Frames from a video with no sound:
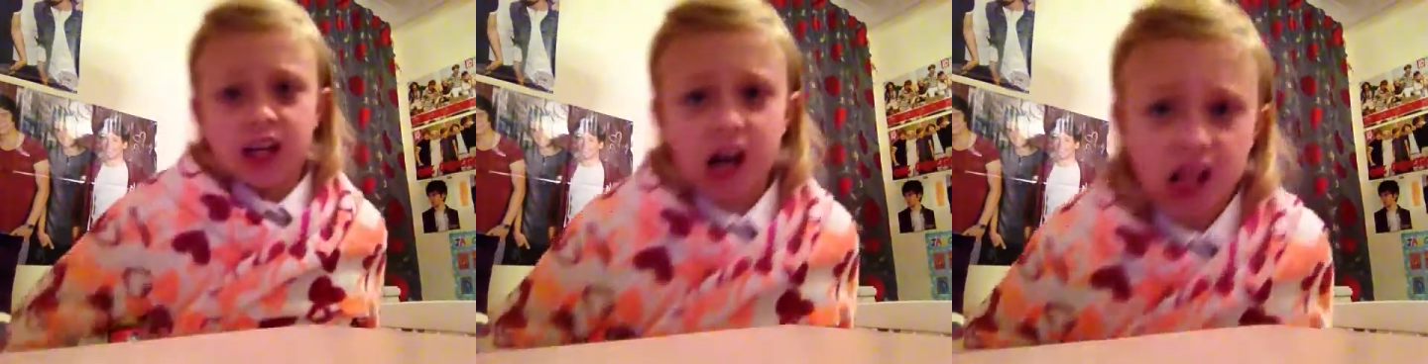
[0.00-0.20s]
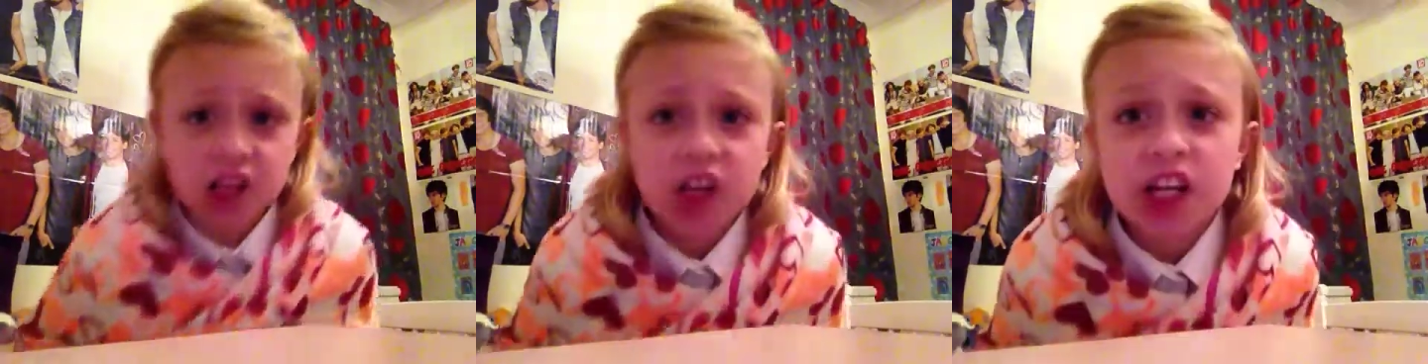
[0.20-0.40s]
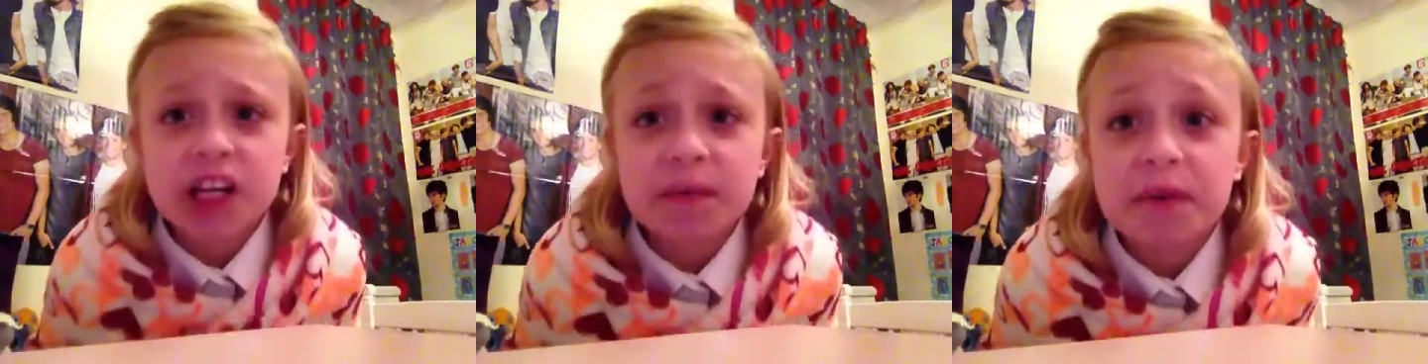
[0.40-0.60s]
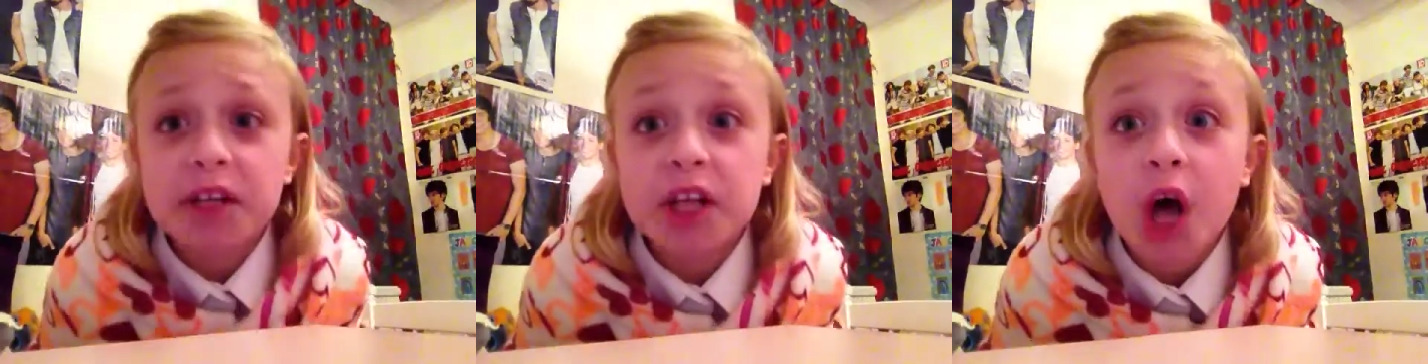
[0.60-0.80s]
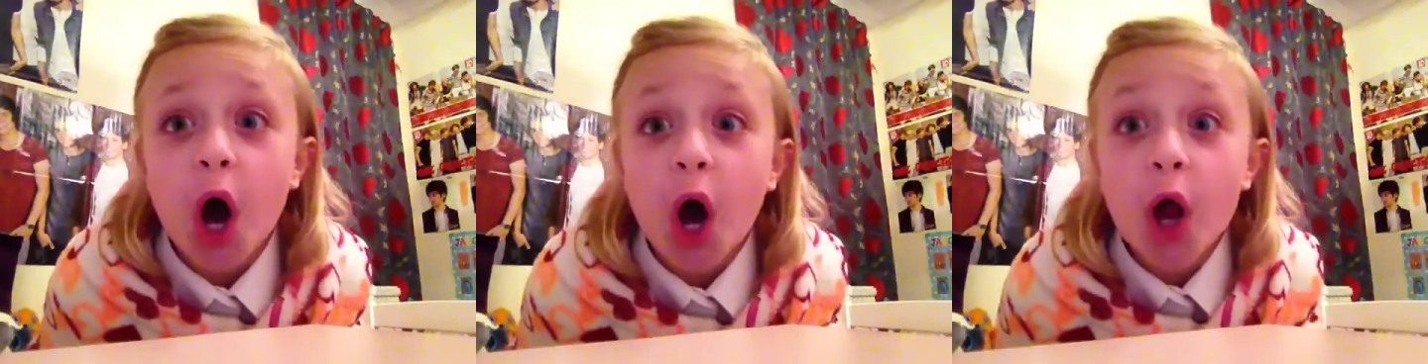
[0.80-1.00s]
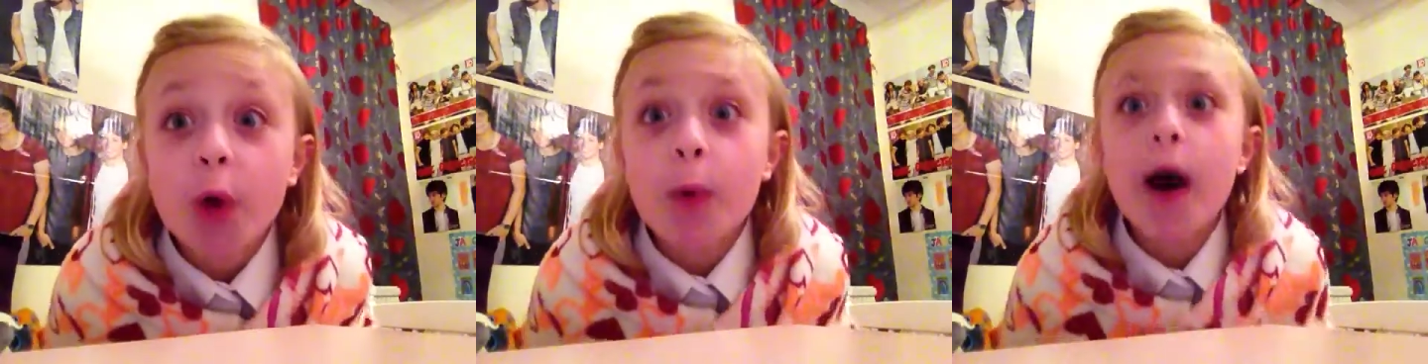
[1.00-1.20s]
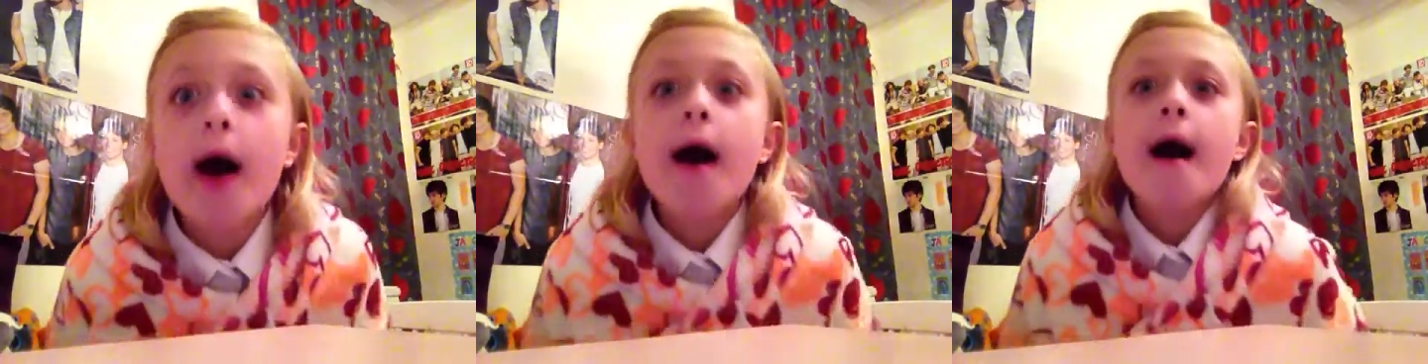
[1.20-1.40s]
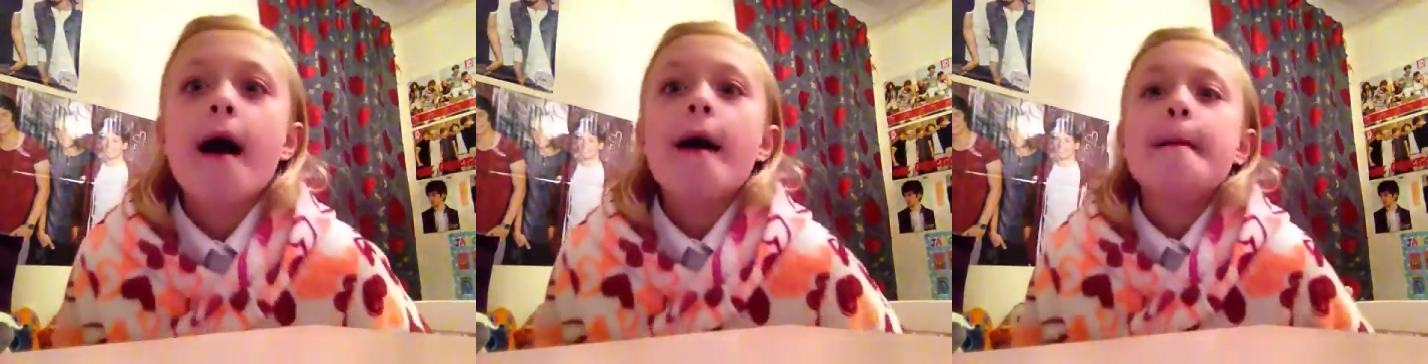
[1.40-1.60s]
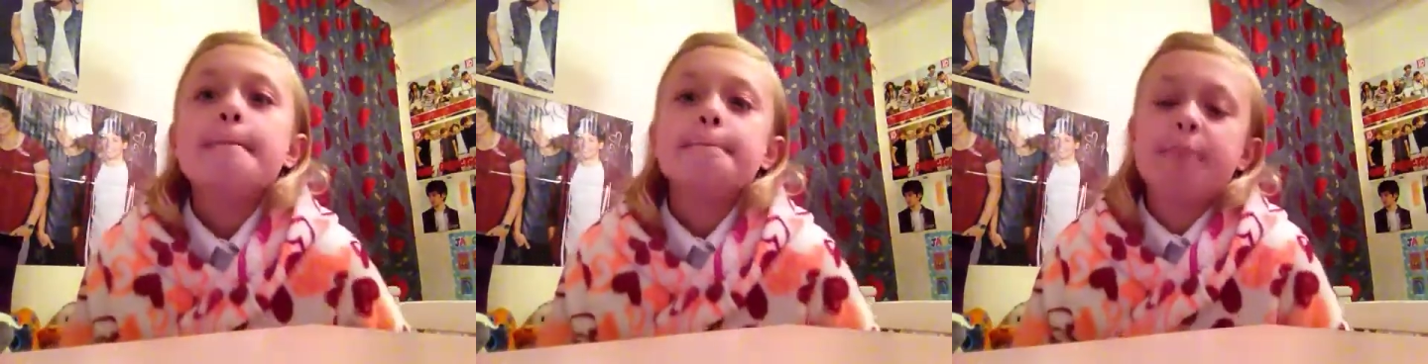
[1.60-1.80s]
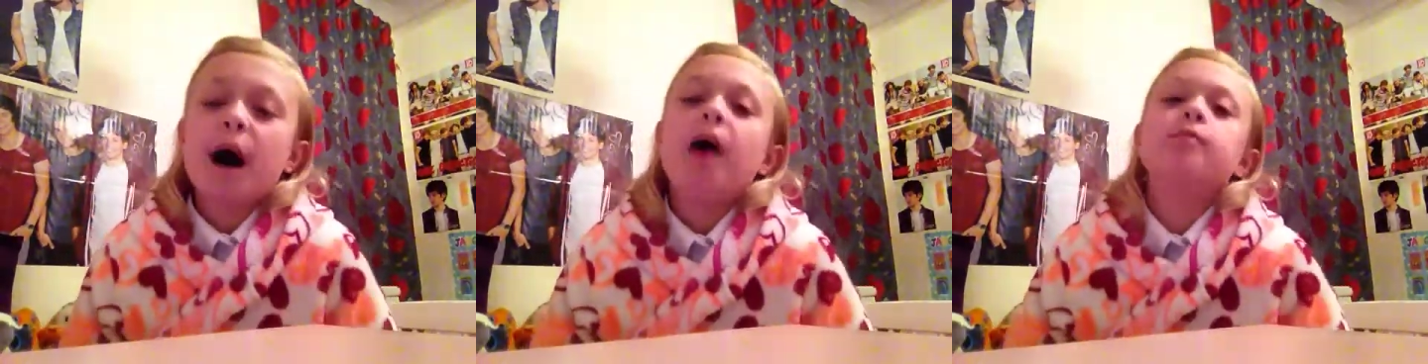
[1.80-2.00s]
I don't even know.
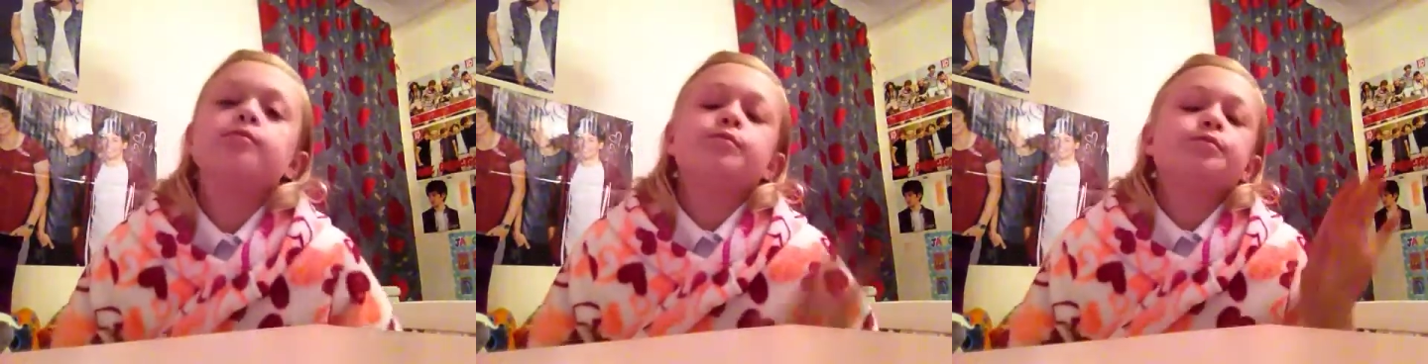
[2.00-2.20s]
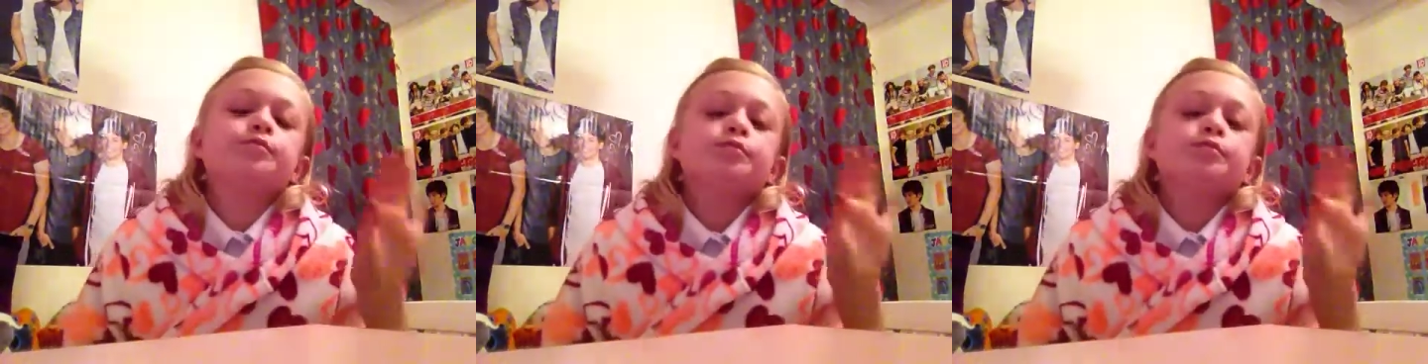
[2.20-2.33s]
But